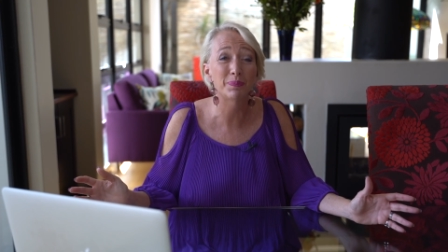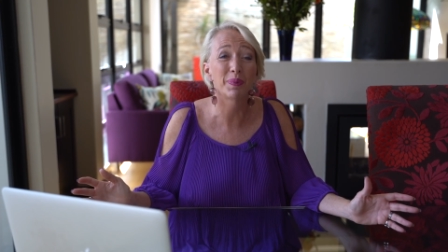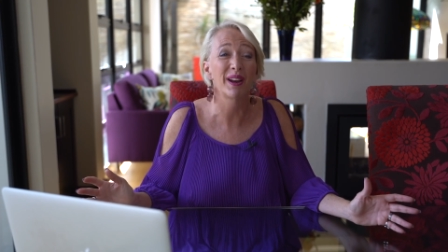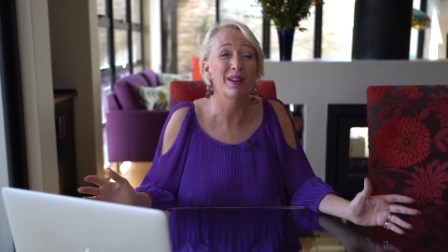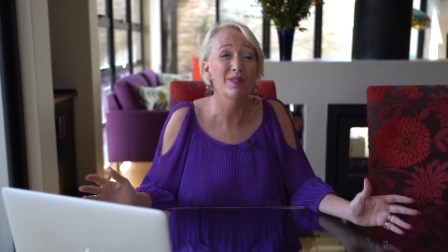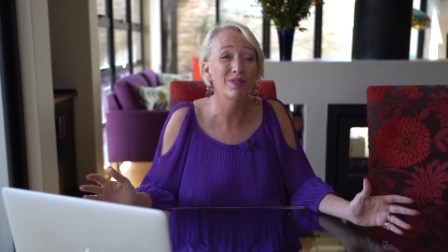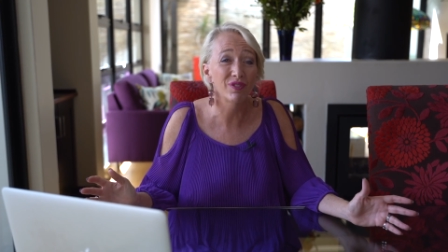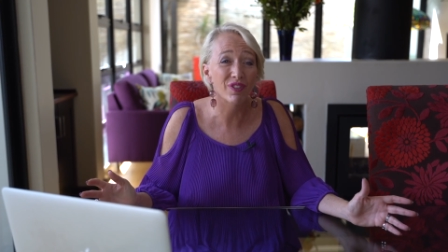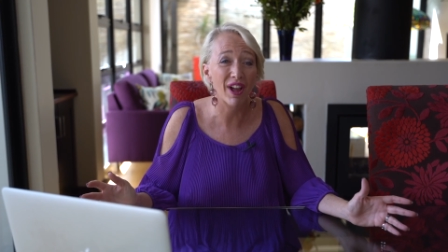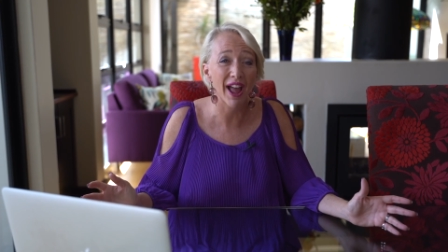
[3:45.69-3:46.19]
but
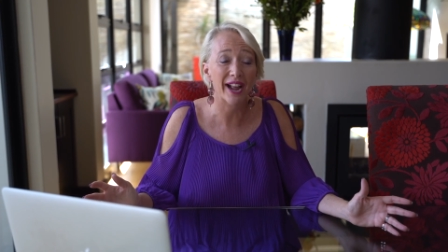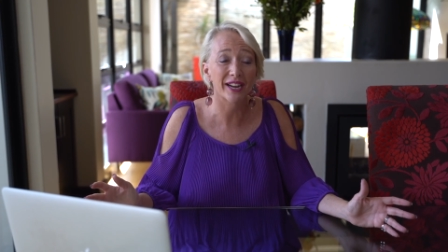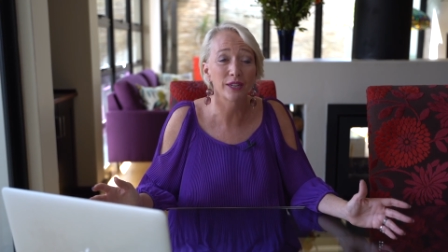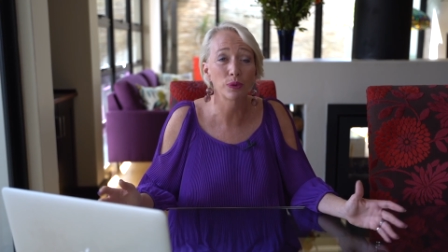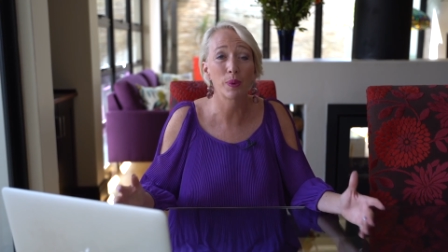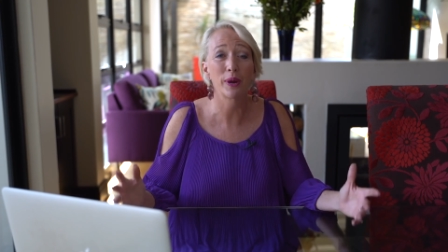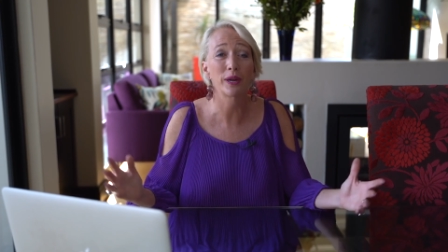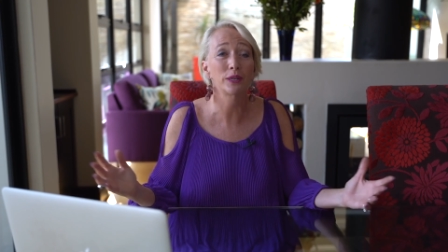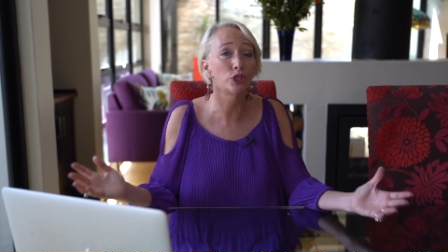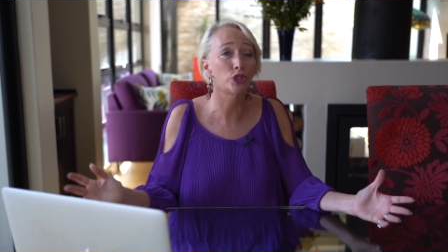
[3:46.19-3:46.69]
in
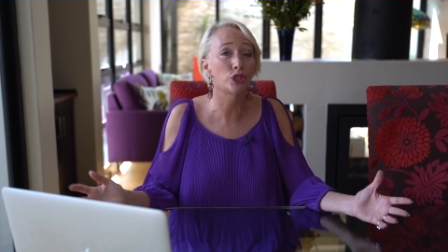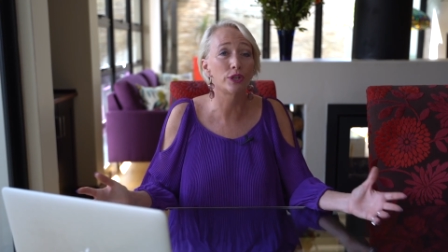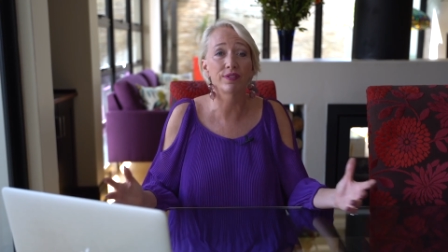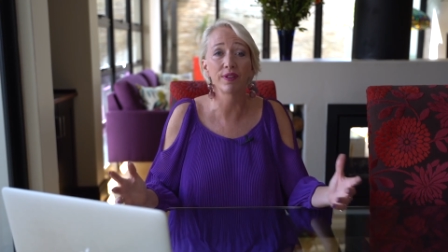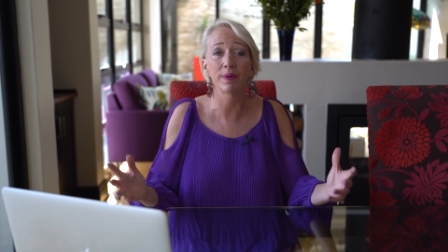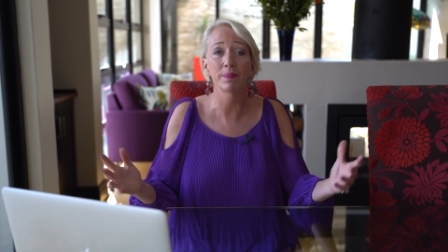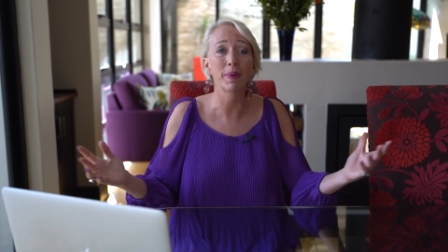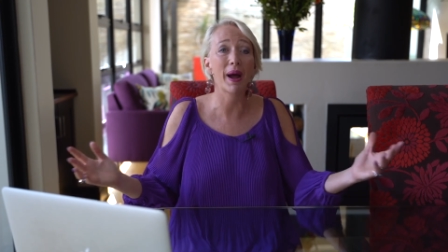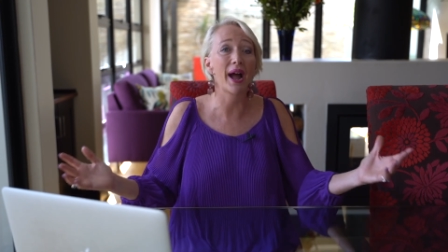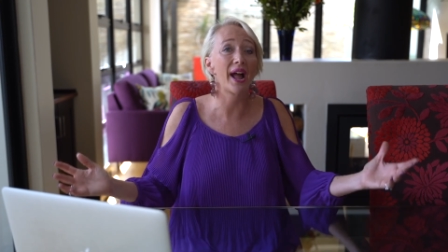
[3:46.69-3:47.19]
fact, we are
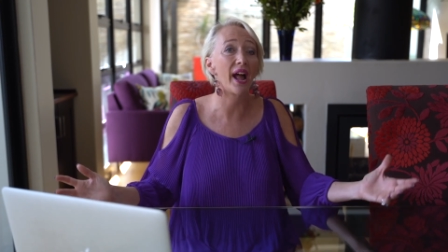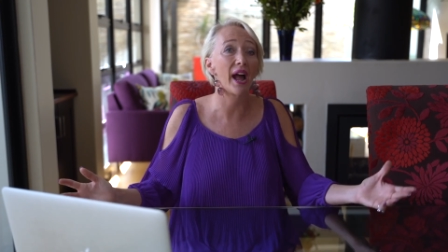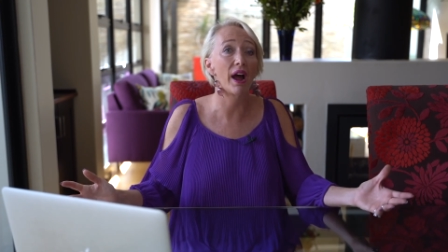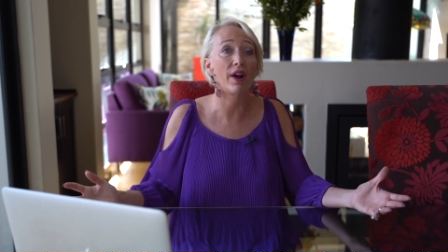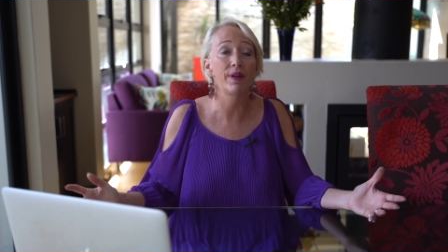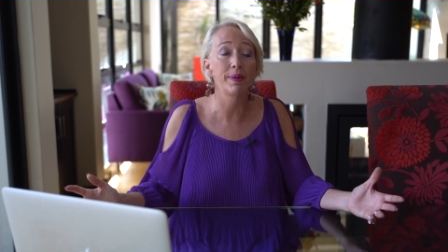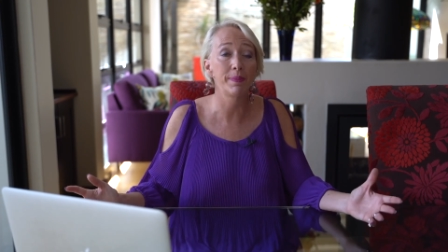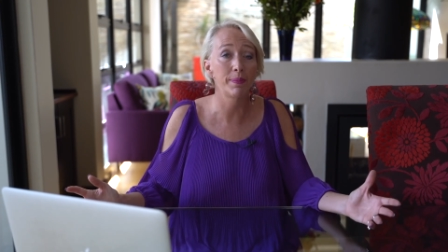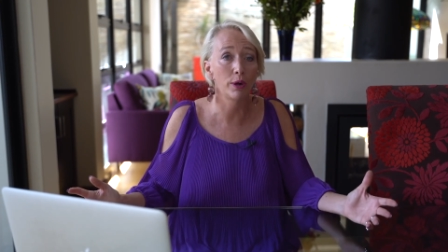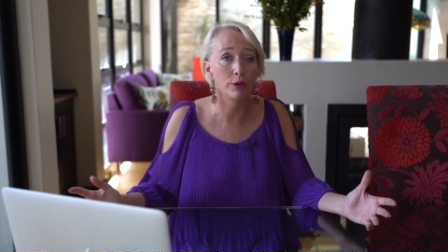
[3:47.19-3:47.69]
driven by
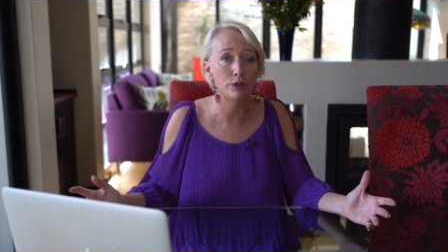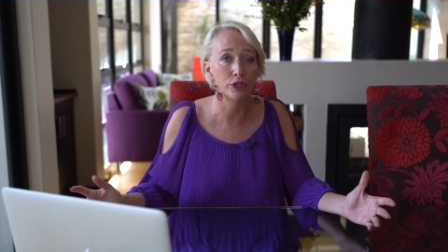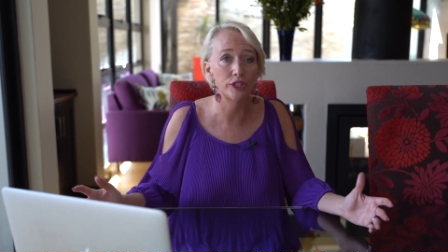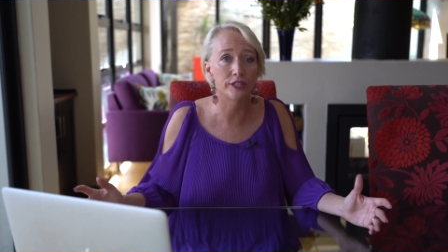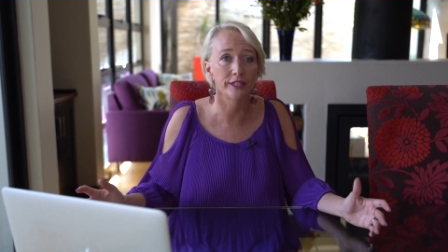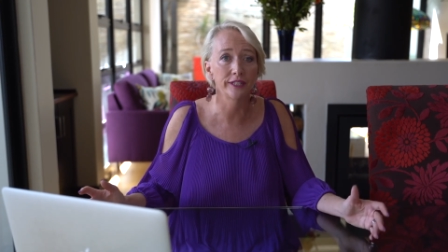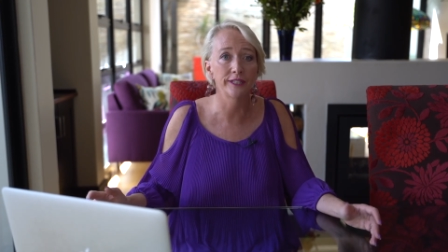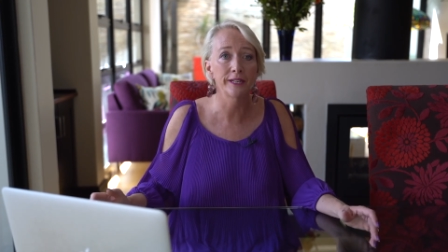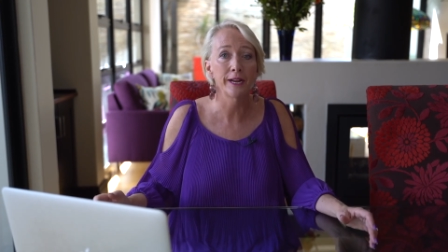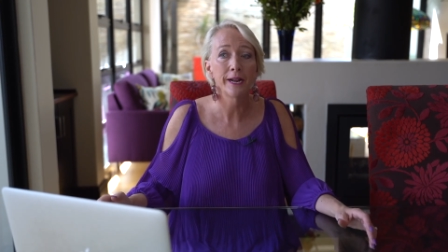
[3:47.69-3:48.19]
our
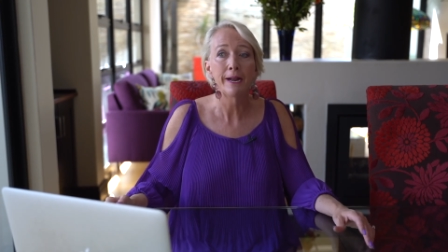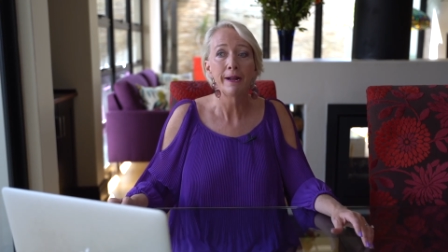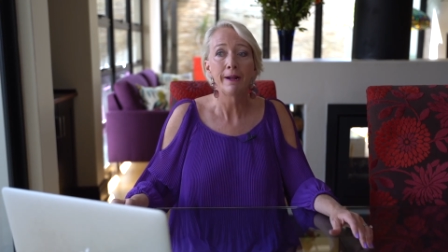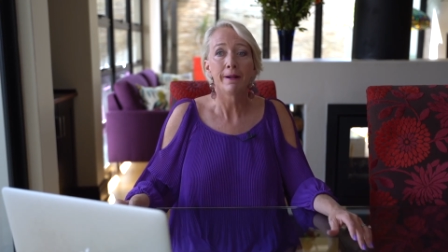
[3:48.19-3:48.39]
emotions.